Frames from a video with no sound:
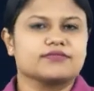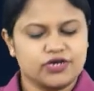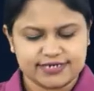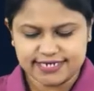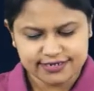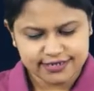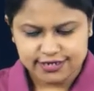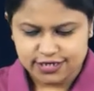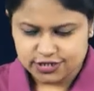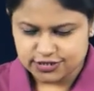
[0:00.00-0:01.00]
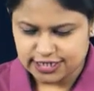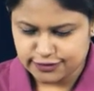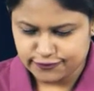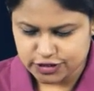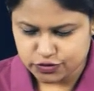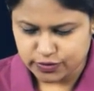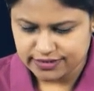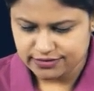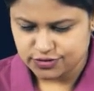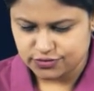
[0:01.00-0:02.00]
Got it? So that's the first one.